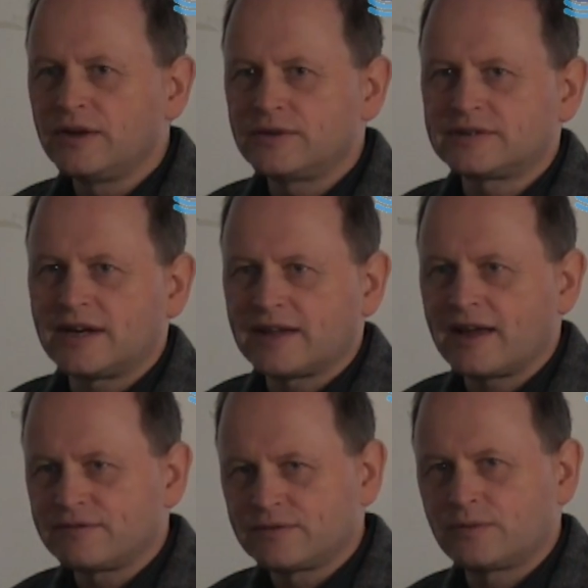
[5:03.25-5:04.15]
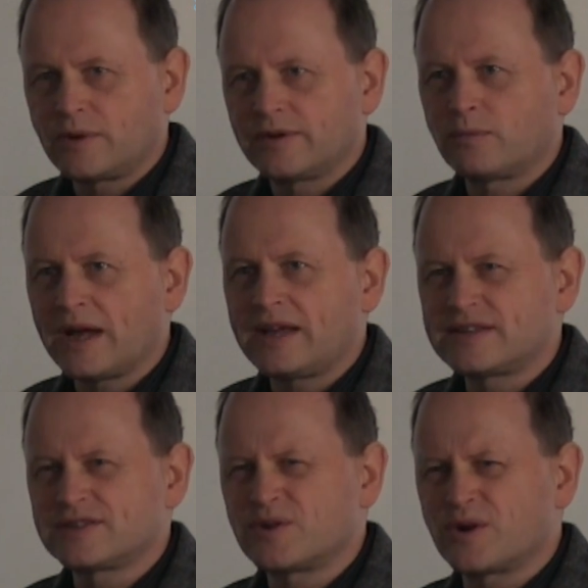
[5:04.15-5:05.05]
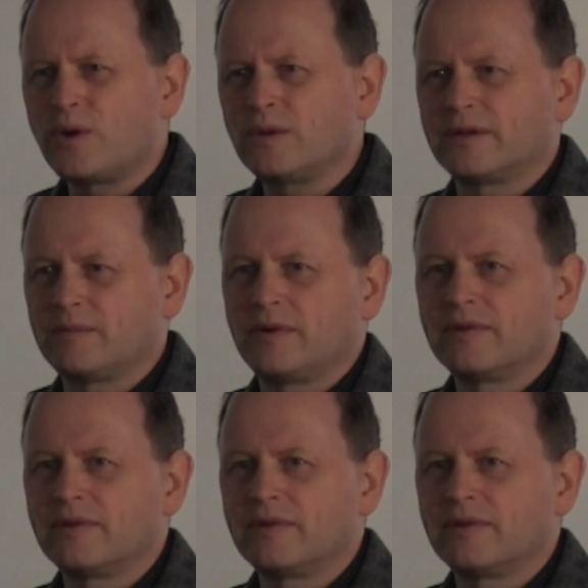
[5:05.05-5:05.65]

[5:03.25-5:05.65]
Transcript: you have to wonder, why is it so cold up